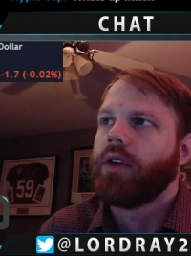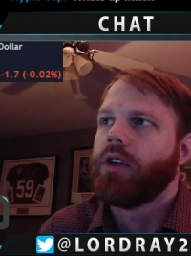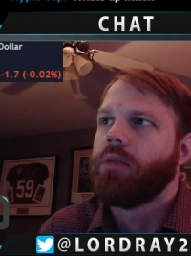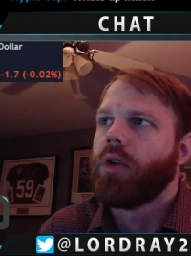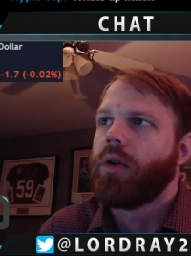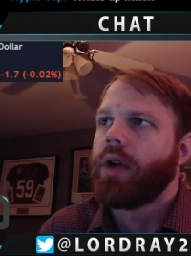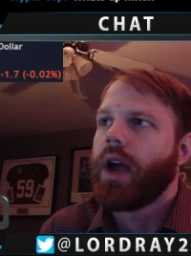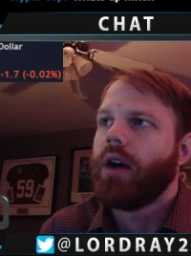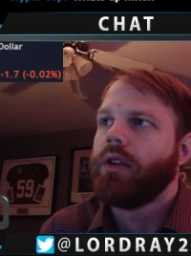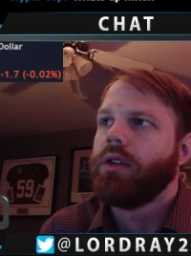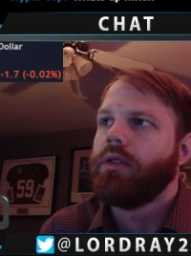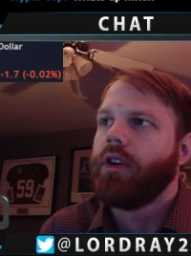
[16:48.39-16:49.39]
You broke
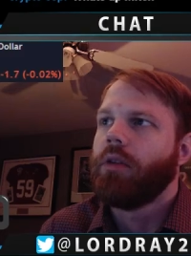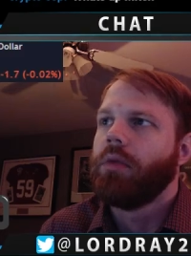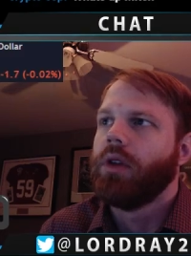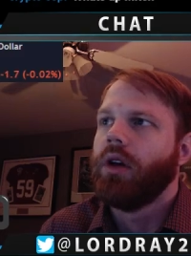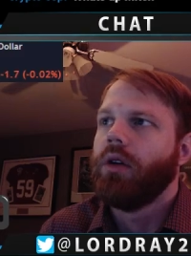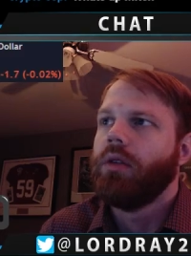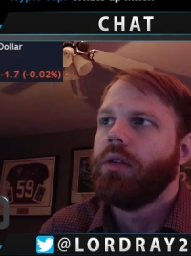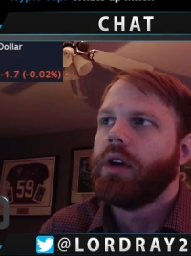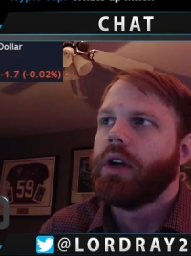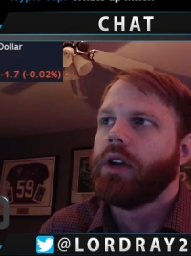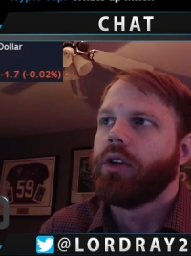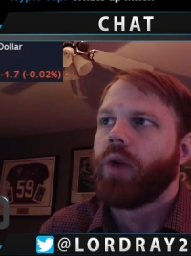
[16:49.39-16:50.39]
out, you fell below,
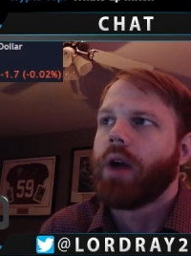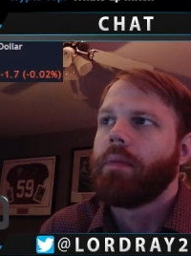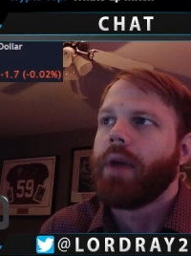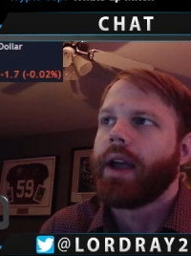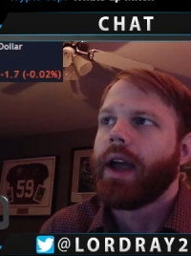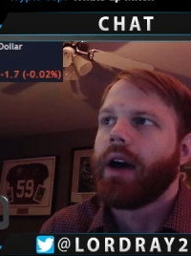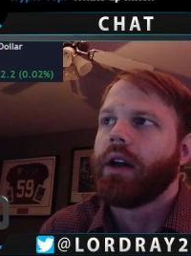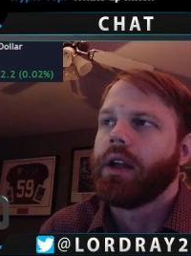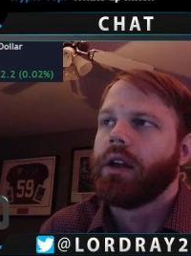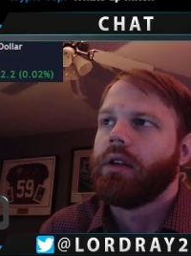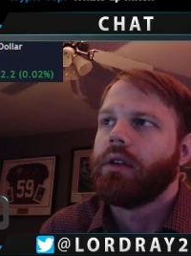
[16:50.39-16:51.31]
and you're right back out again.